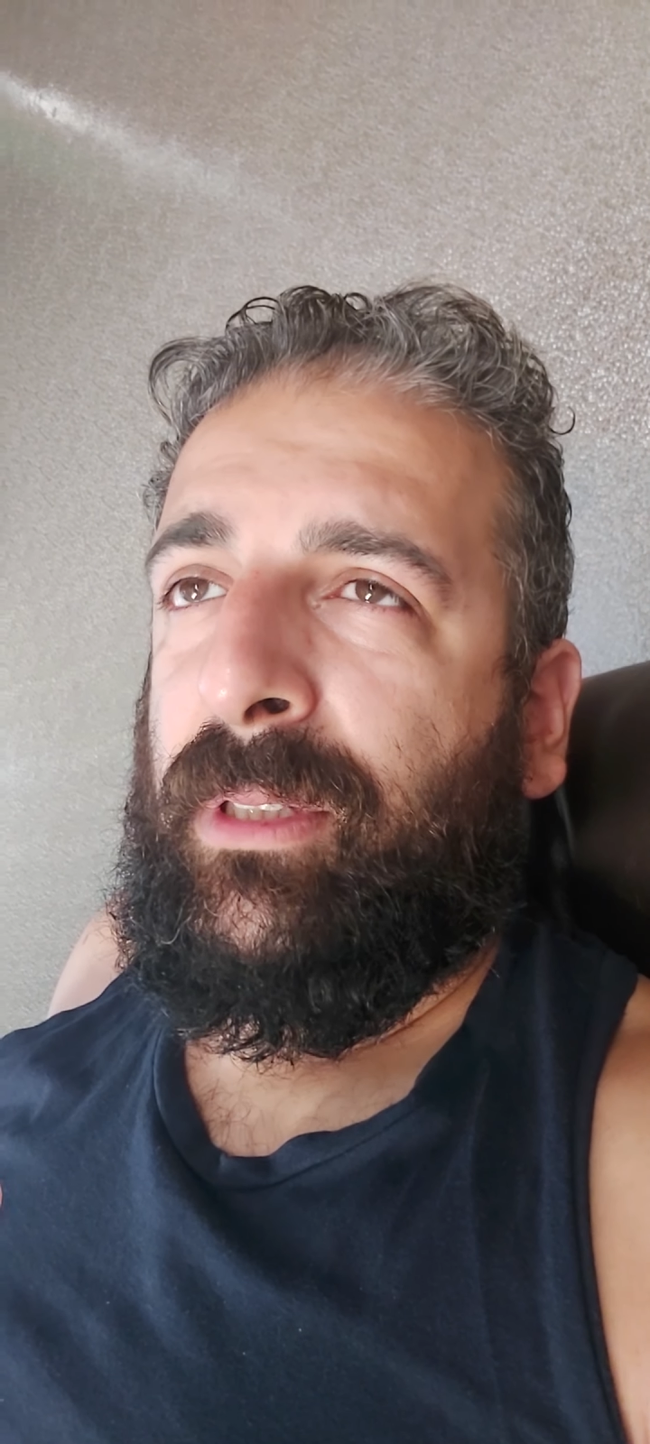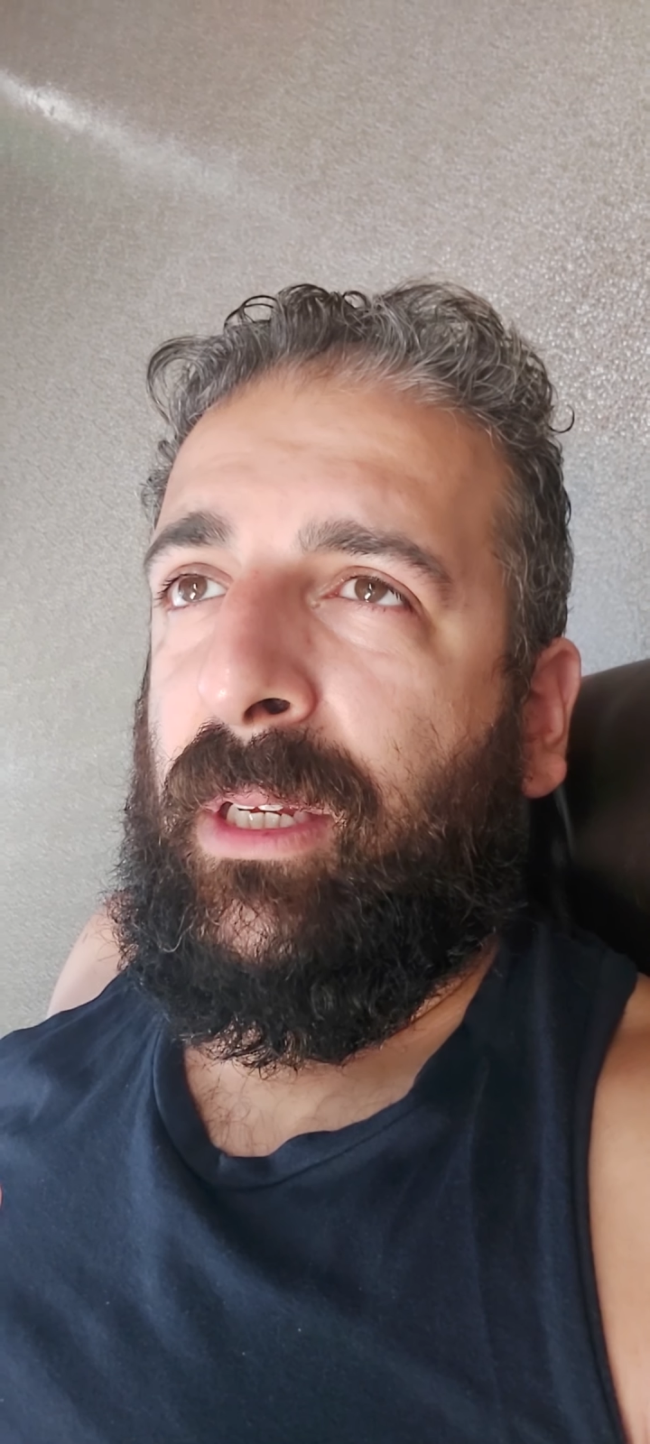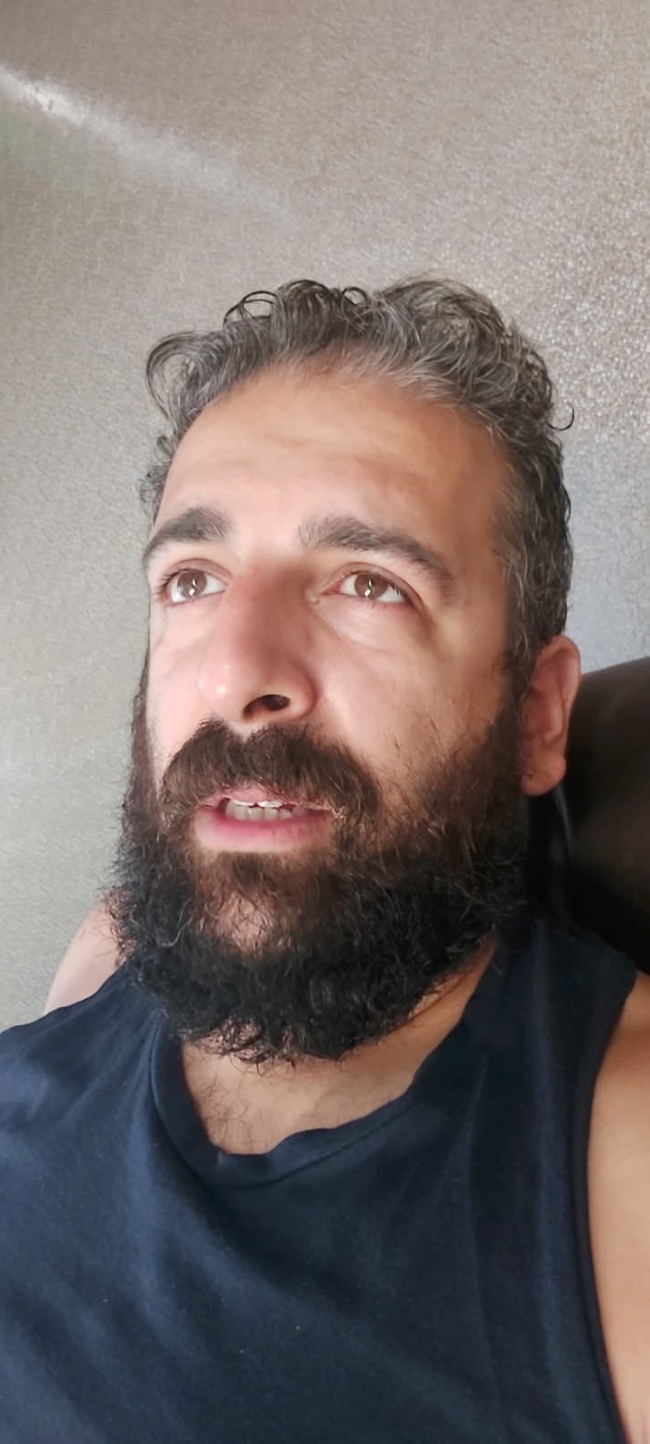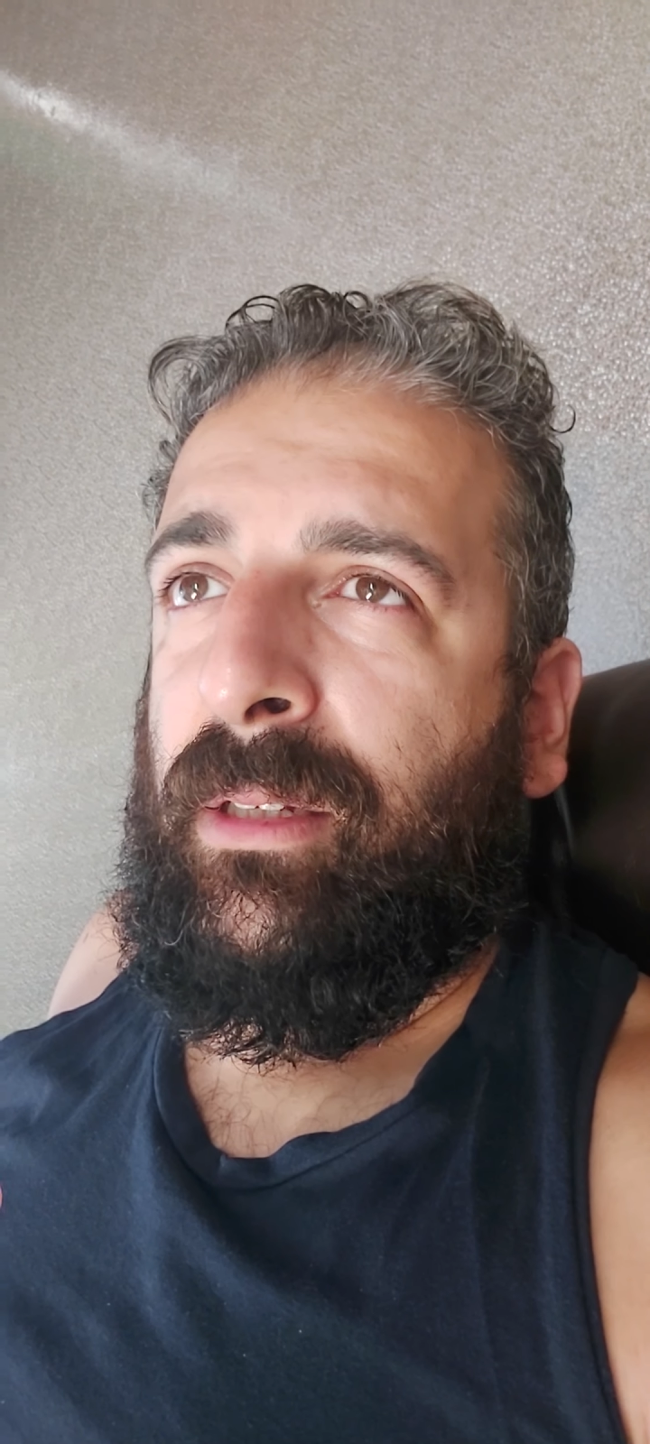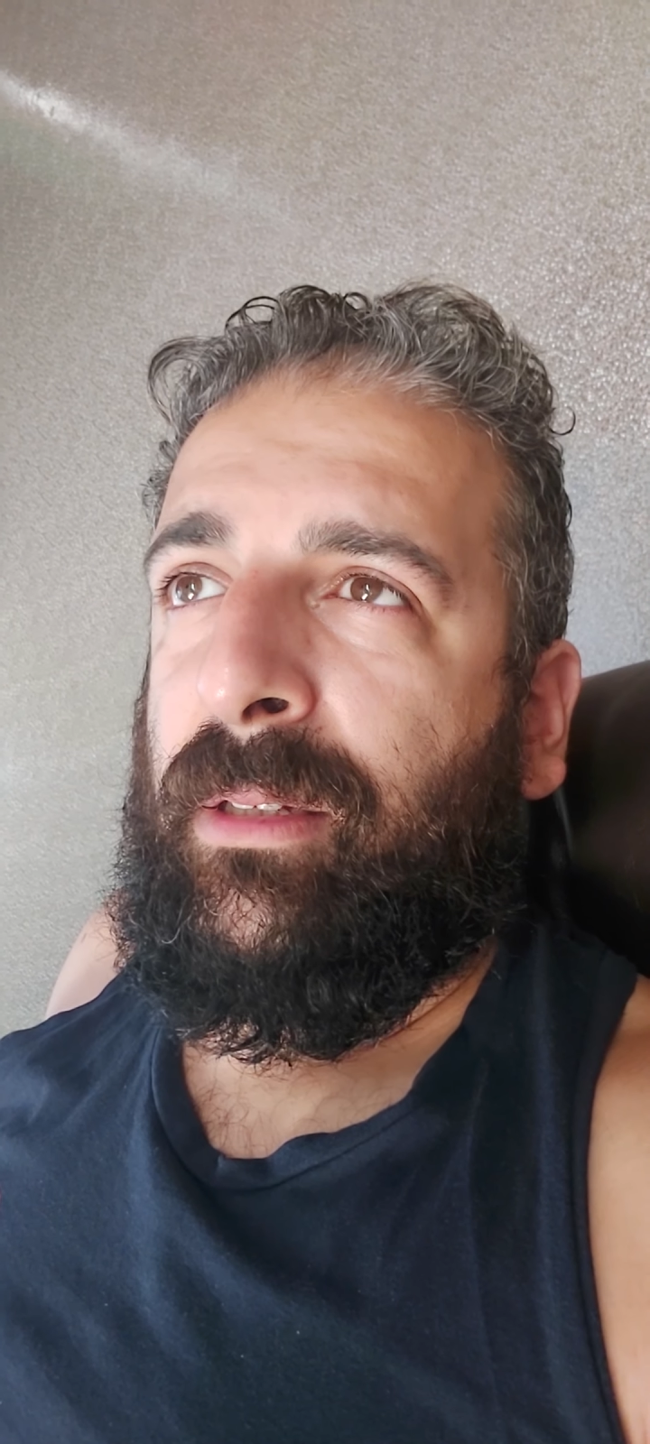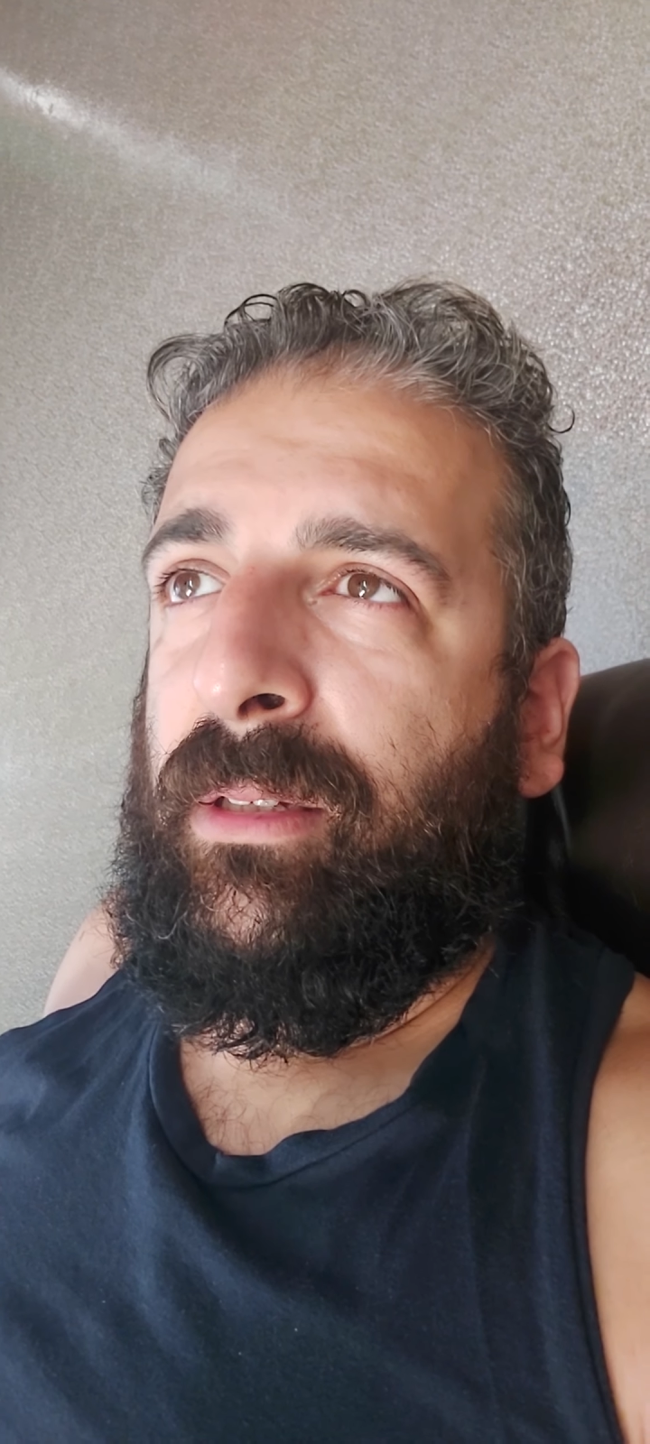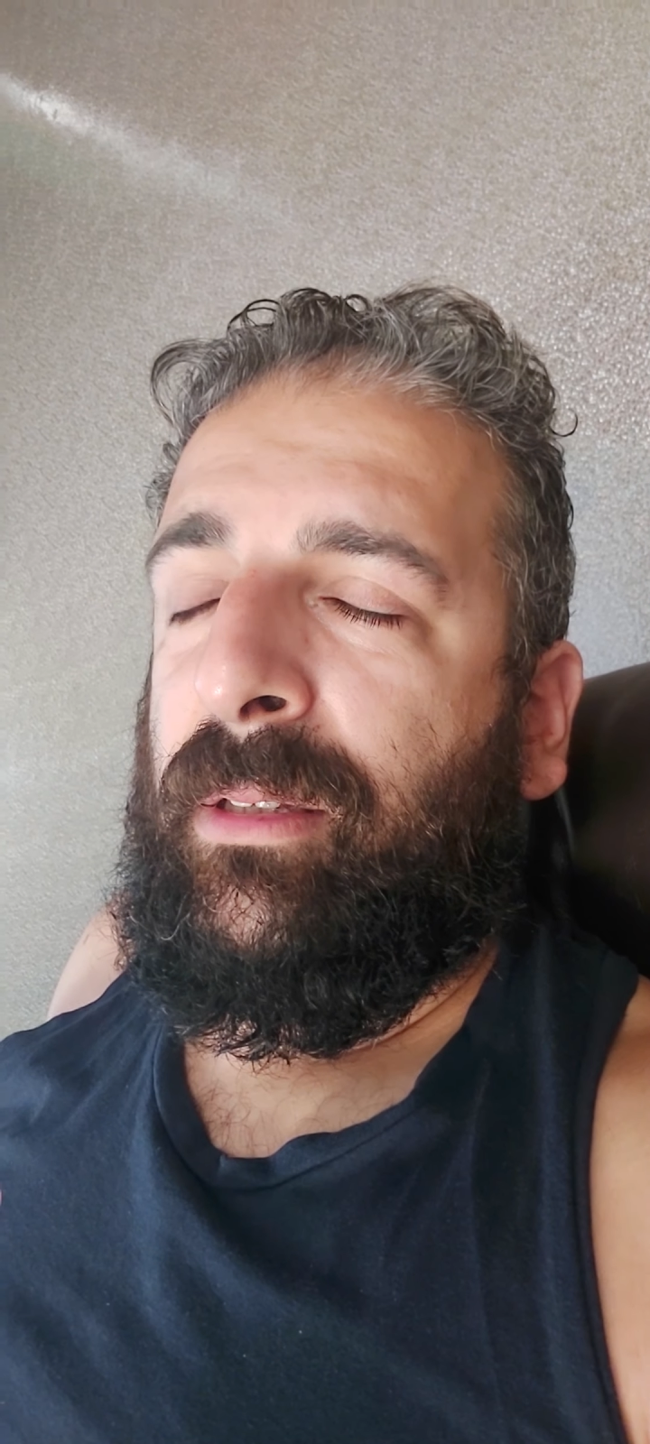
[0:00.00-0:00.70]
Cent,